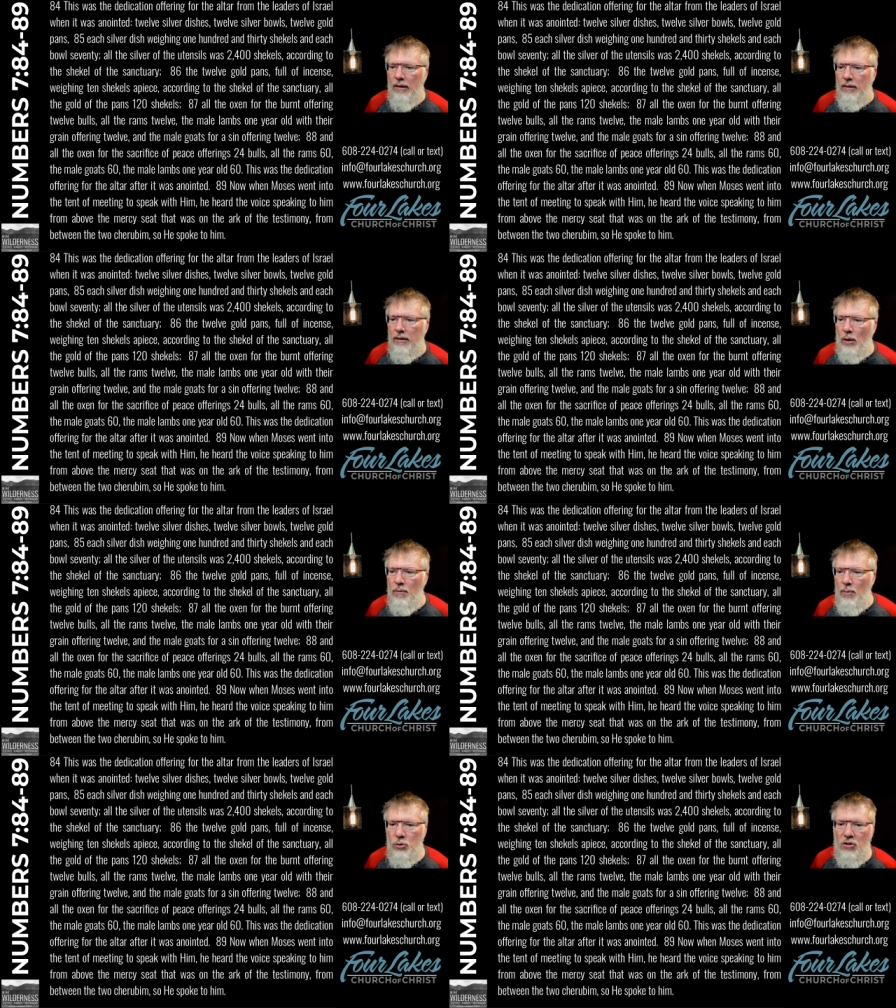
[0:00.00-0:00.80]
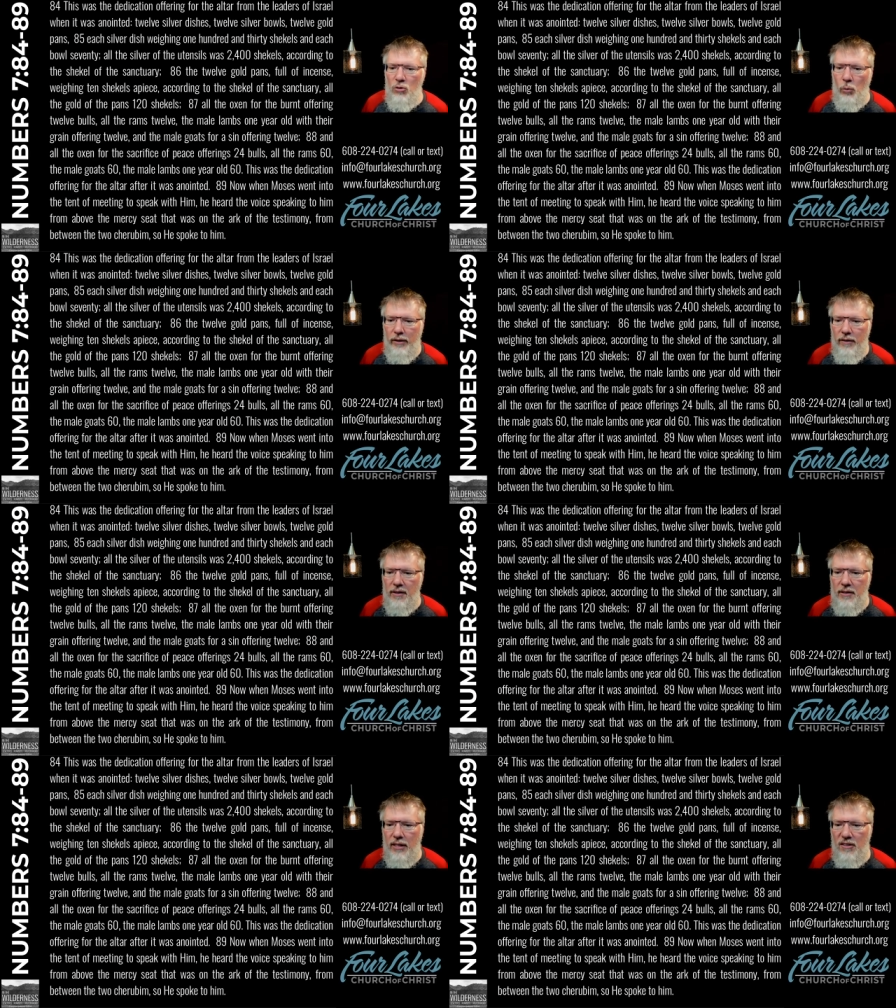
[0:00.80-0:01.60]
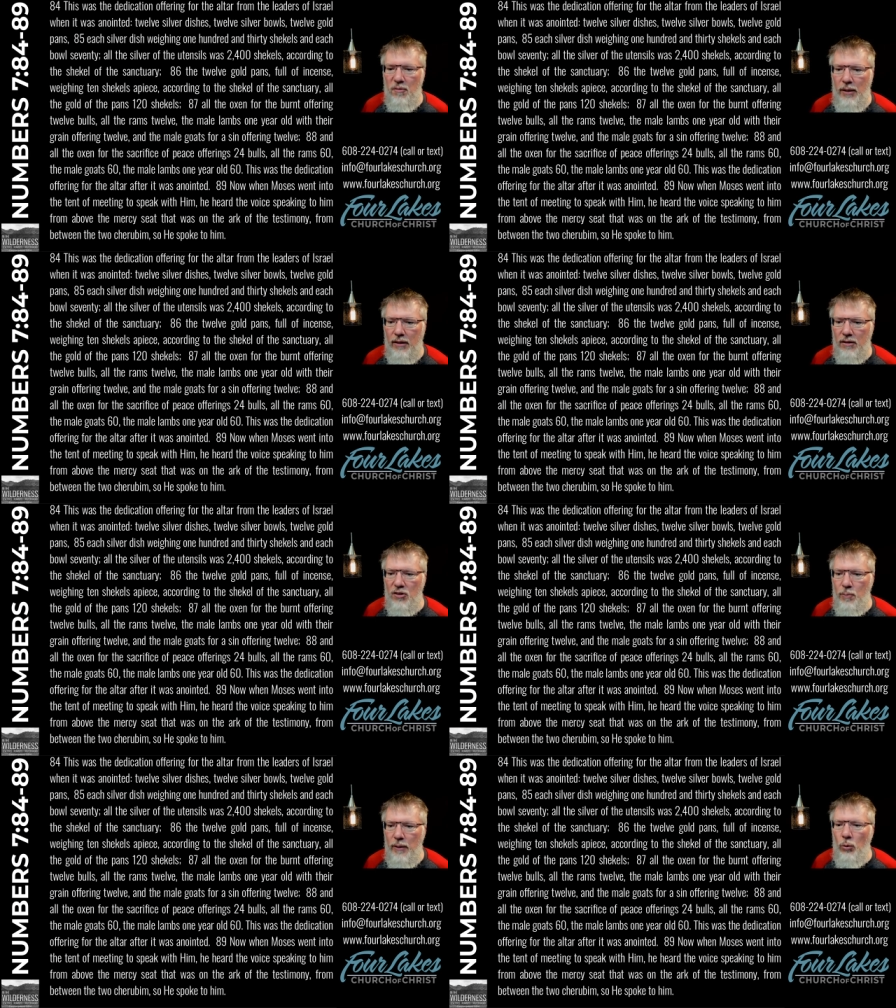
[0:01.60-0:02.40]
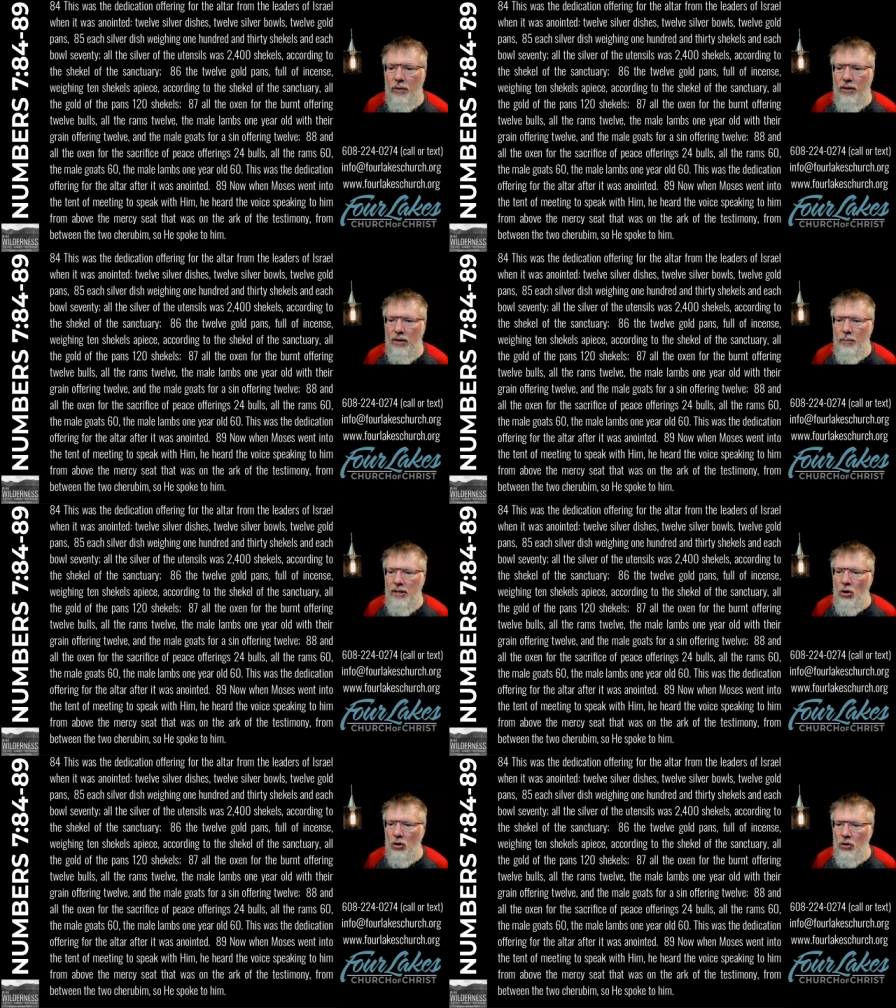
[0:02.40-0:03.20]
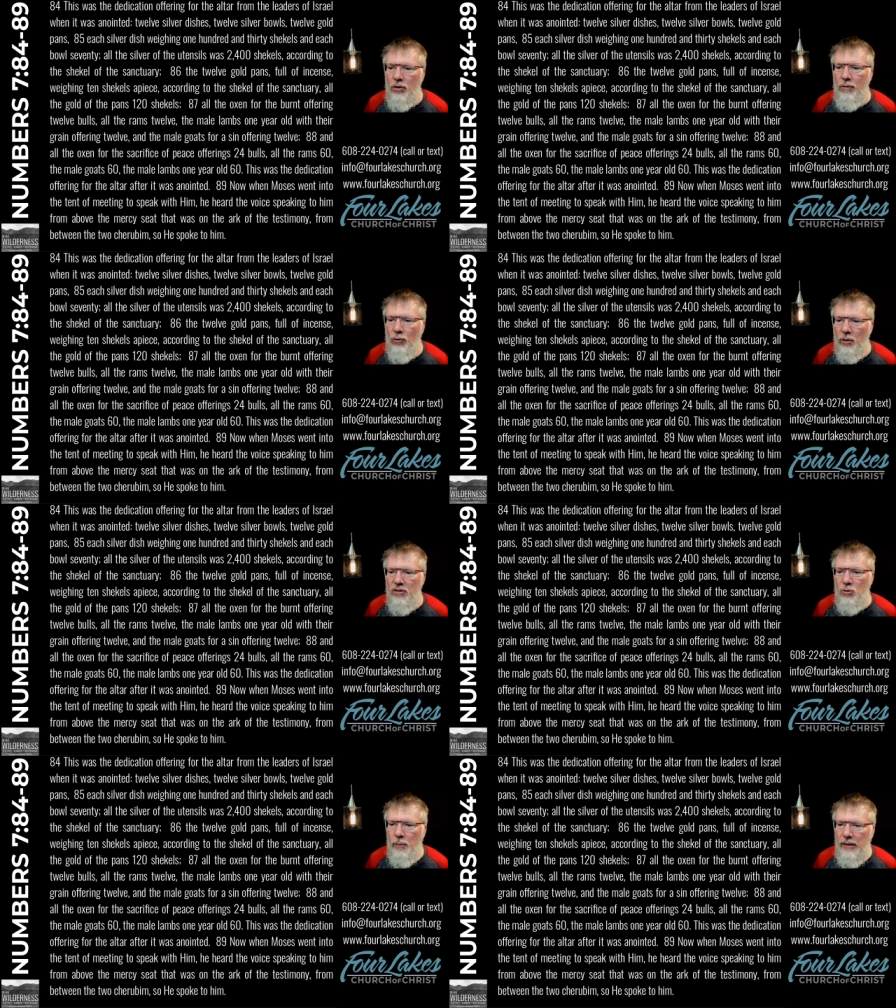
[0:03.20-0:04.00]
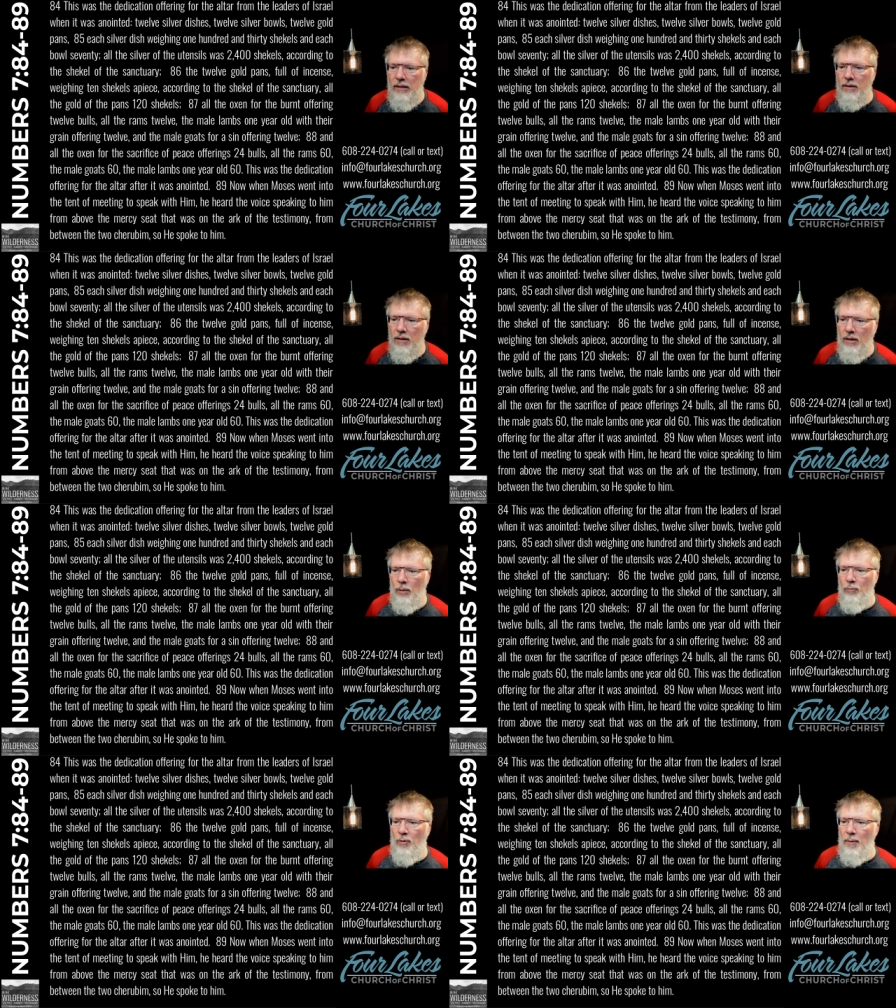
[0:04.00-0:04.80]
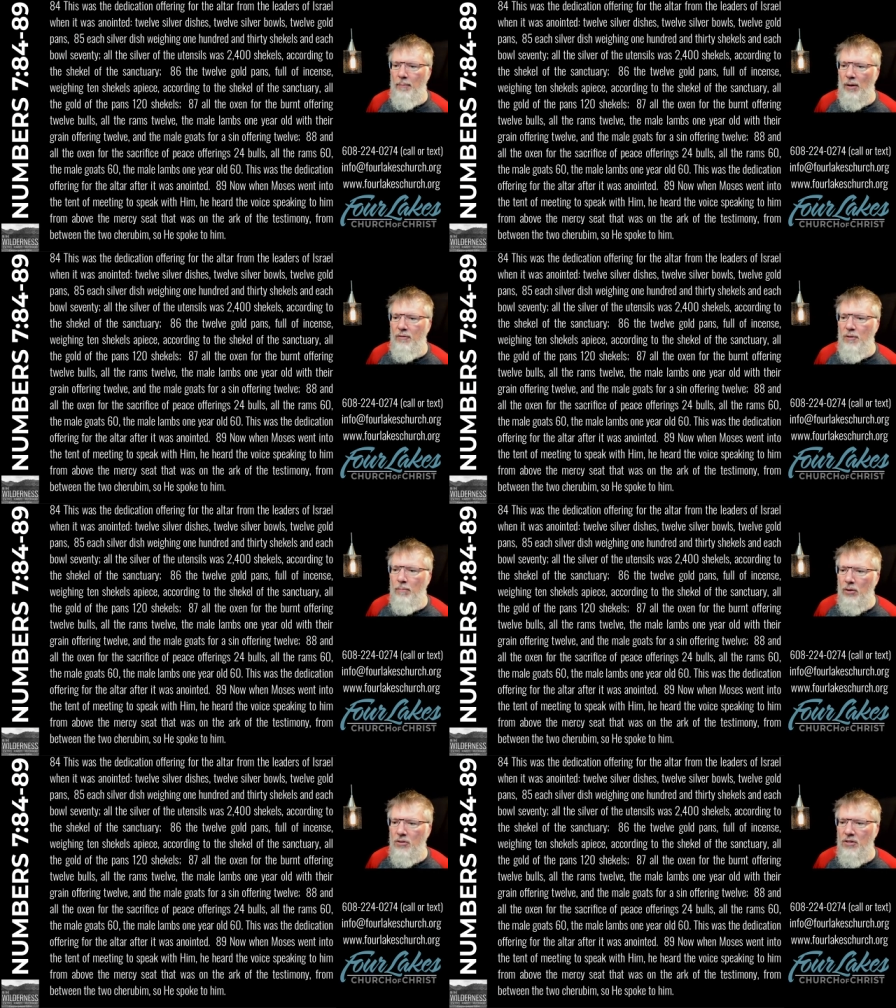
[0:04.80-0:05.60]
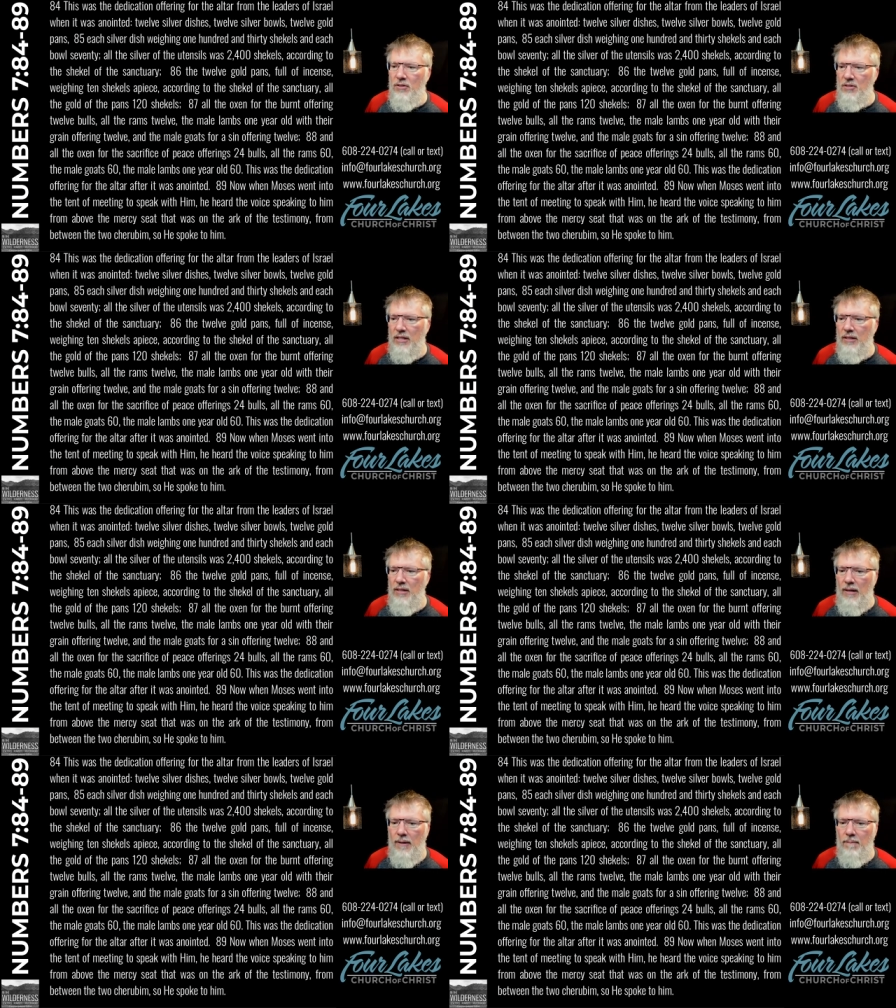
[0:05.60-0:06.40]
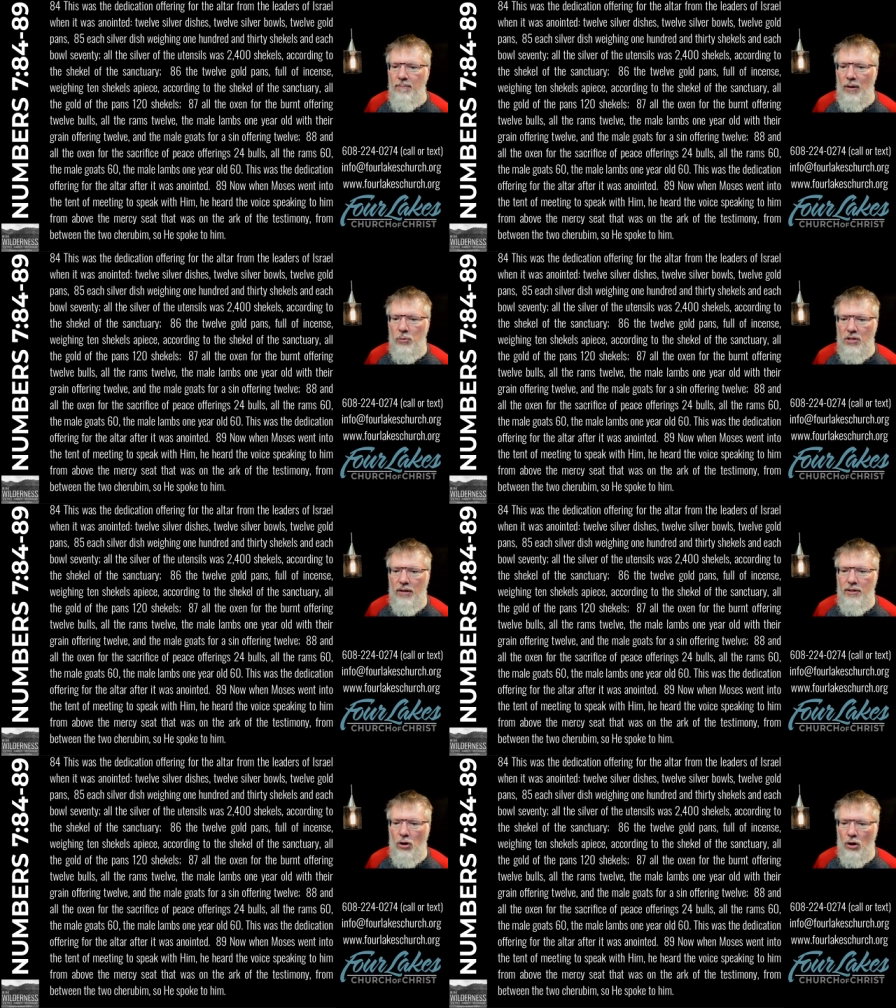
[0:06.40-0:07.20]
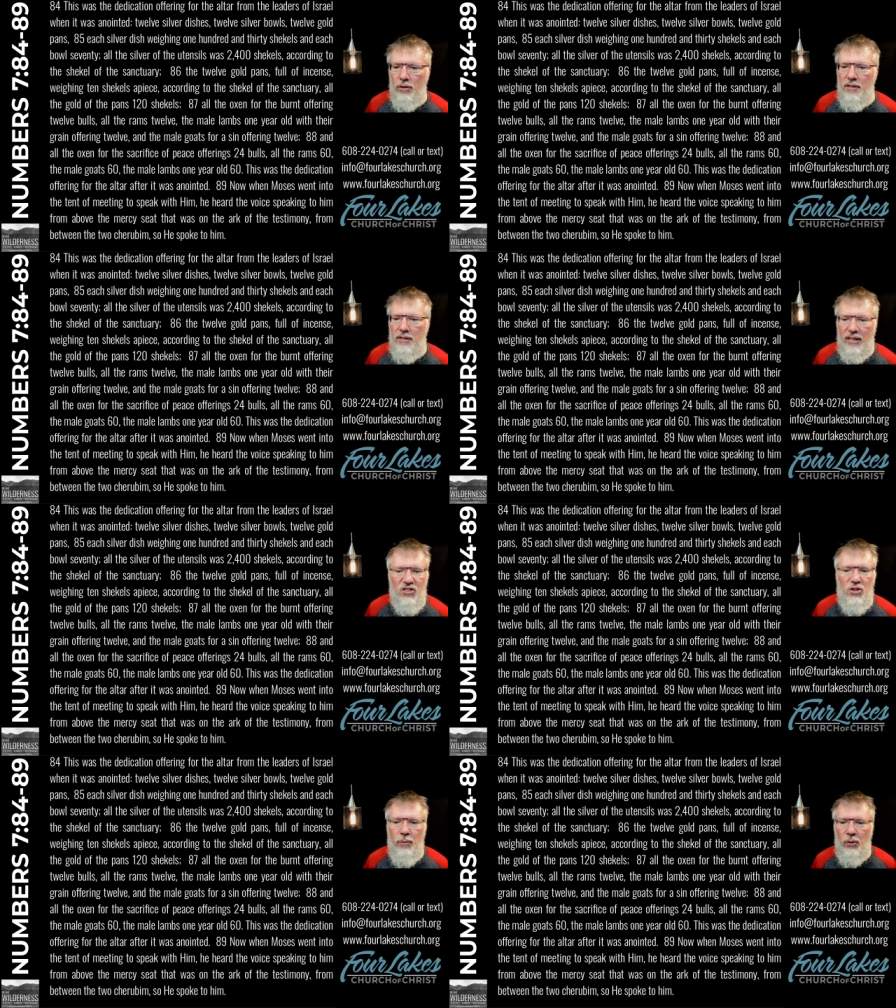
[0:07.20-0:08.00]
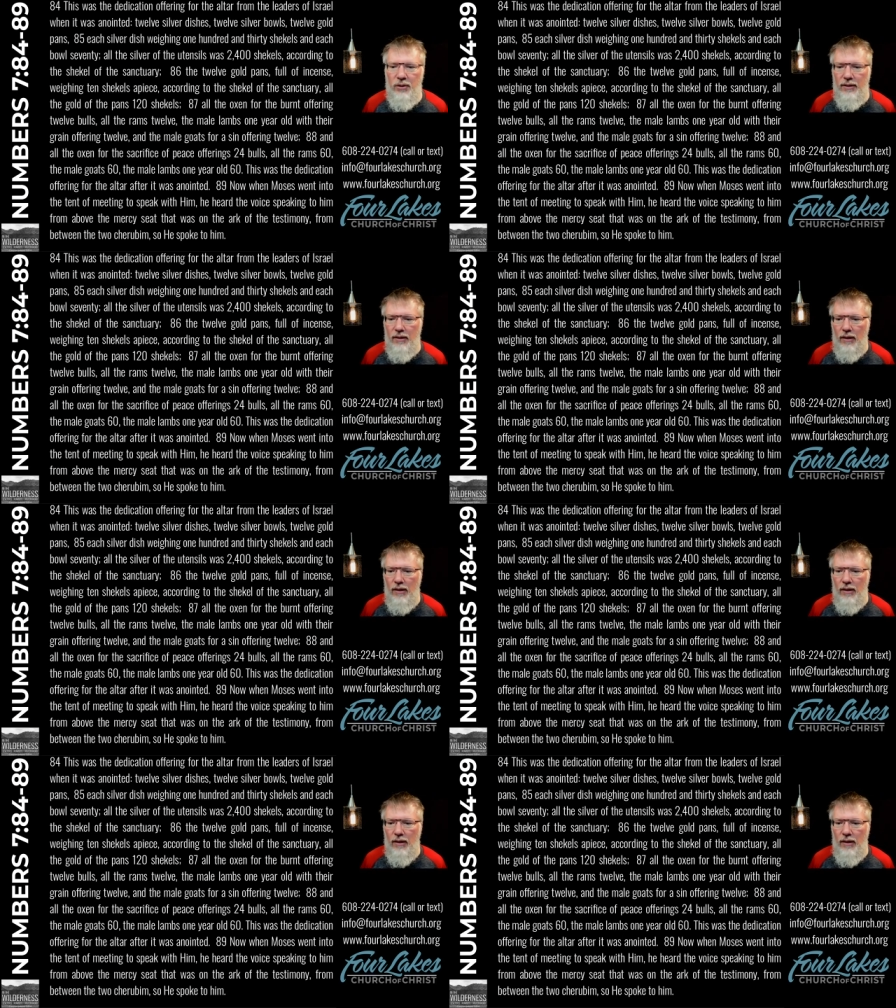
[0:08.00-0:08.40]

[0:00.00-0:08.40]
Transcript: Now, when Moses went into the tent of meeting to speak with him, he heard the voice speaking to him from above the mercy seat that was on the ark of the testimony,